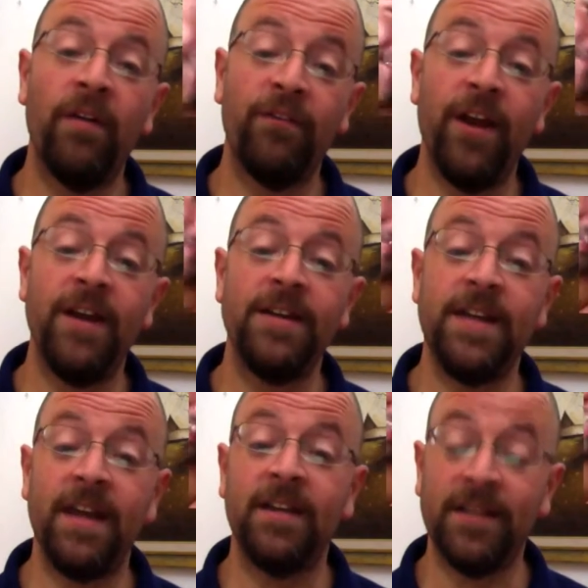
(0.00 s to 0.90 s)
afraid to
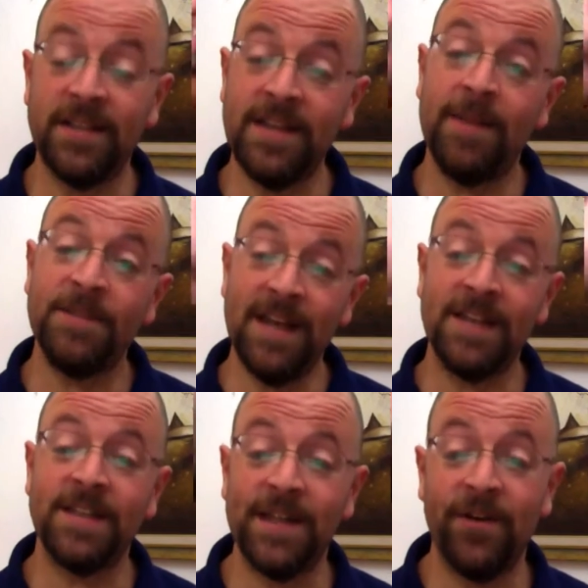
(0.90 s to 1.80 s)
take the steps
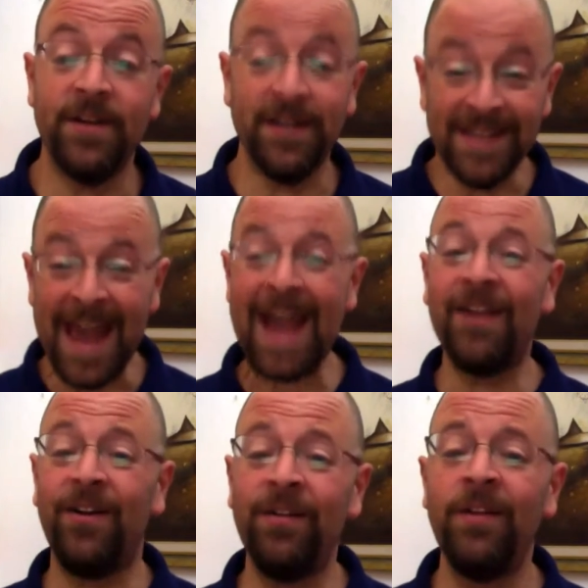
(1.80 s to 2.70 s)
necessary to
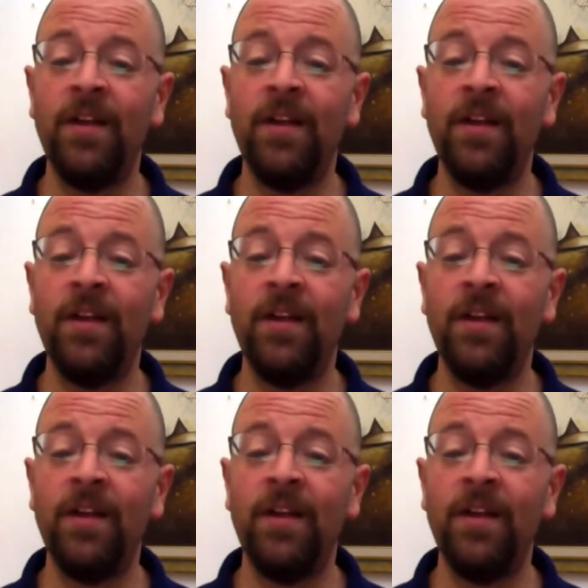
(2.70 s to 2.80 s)
tackle